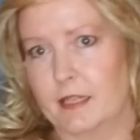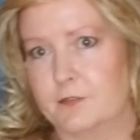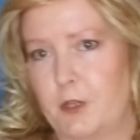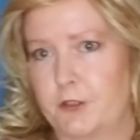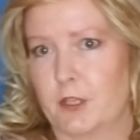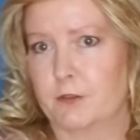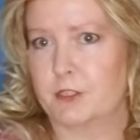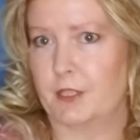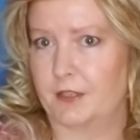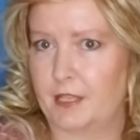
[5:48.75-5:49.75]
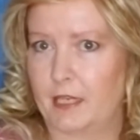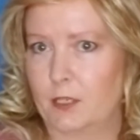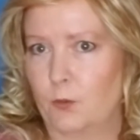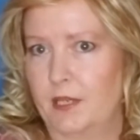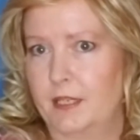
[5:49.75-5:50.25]
I've just owned
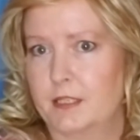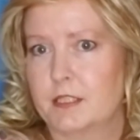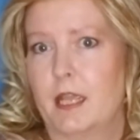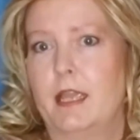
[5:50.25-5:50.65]
synthetic wigs,